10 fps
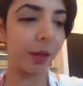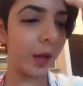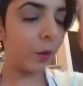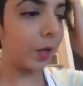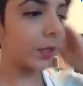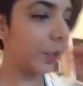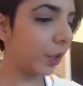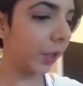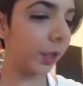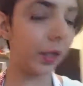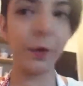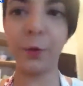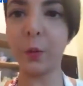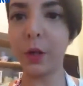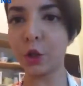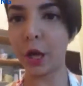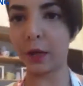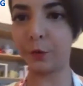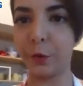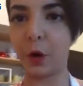now, essentially, if you want to
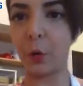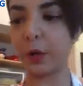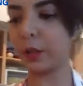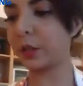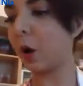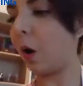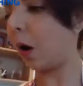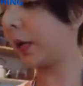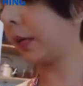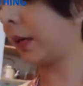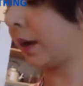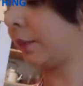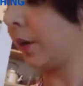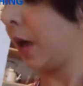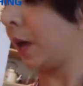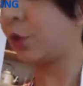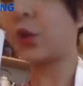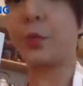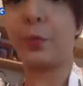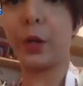check if your oil is hot enough, I'm
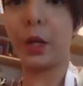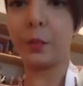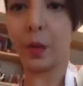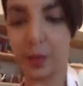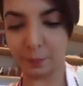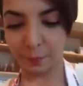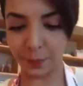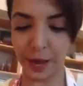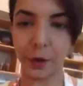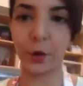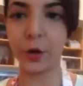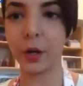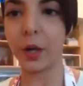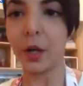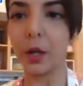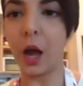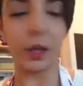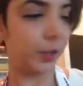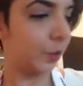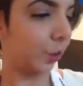just bringing my battered
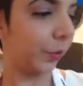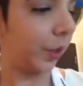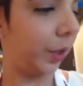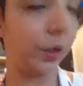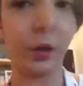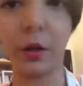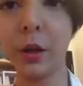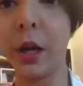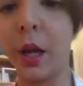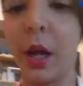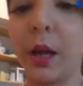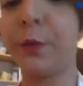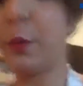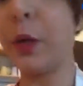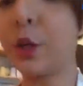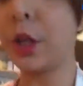onions over here. If you want